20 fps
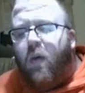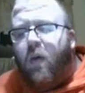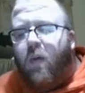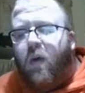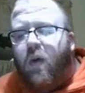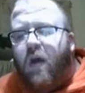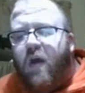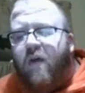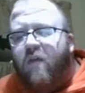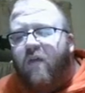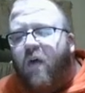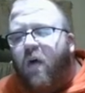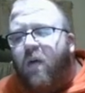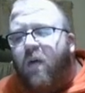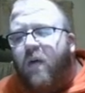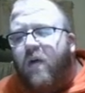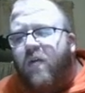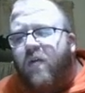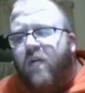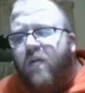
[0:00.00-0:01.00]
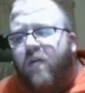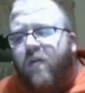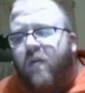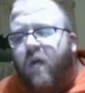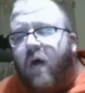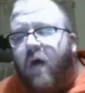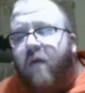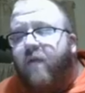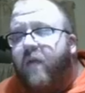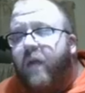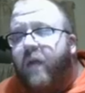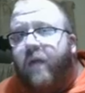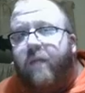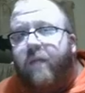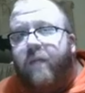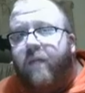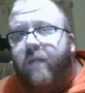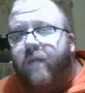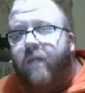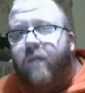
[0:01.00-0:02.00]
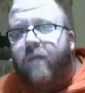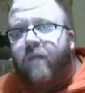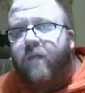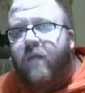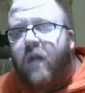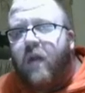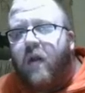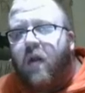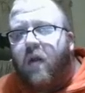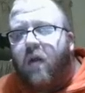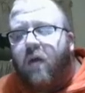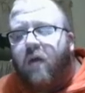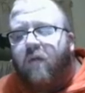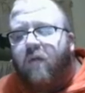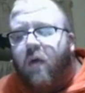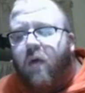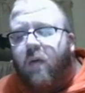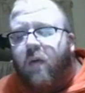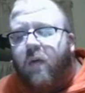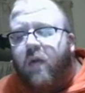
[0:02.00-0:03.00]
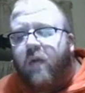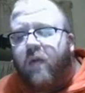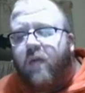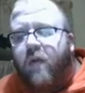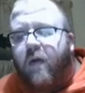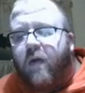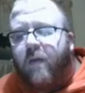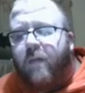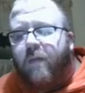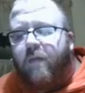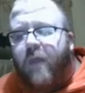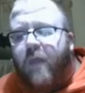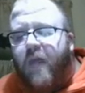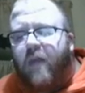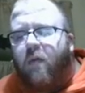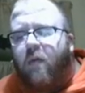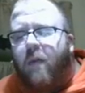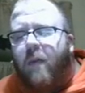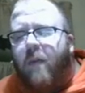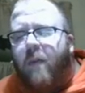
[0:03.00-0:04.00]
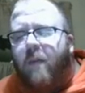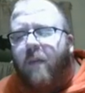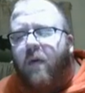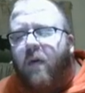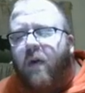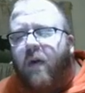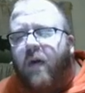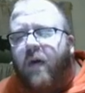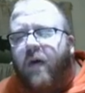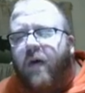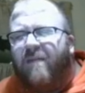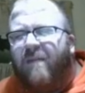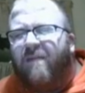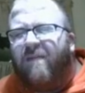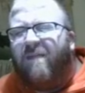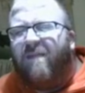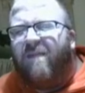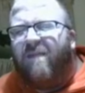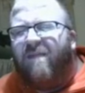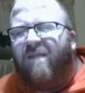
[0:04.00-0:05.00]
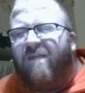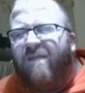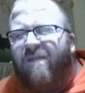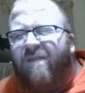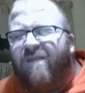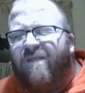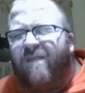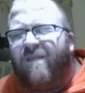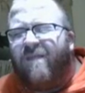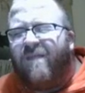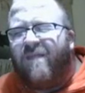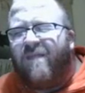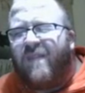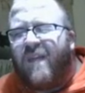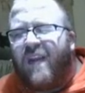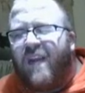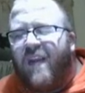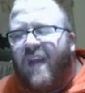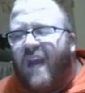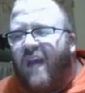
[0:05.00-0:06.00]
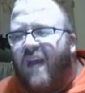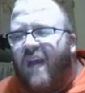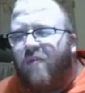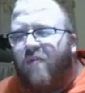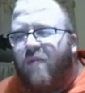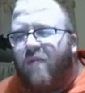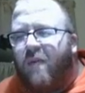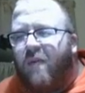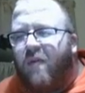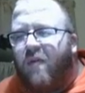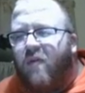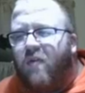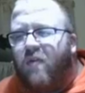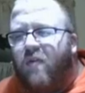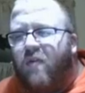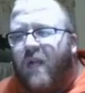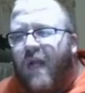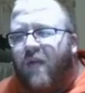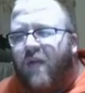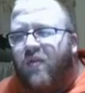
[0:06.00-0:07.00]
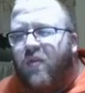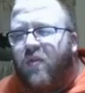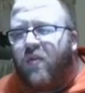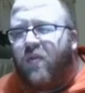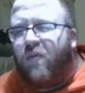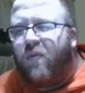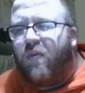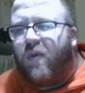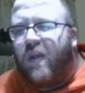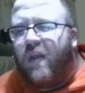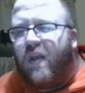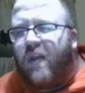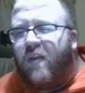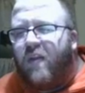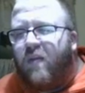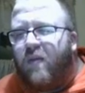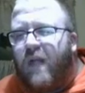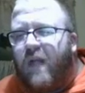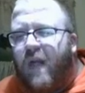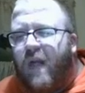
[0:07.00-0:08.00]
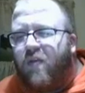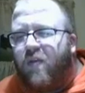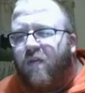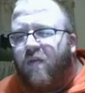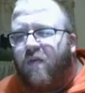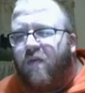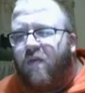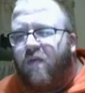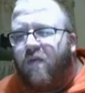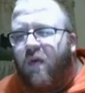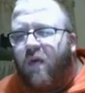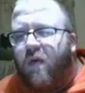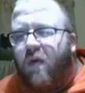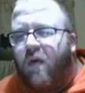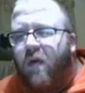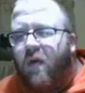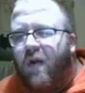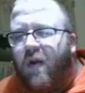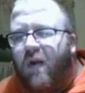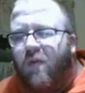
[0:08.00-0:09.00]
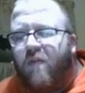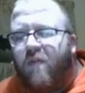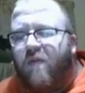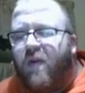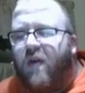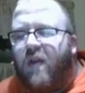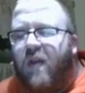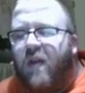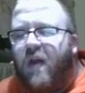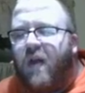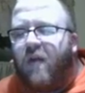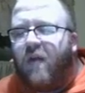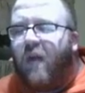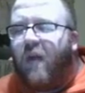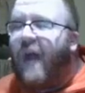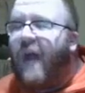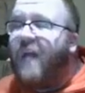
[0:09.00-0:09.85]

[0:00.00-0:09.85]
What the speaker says: Well, I've always loved it. I've always, I can remember, it was probably 2003, 2004. I was very young.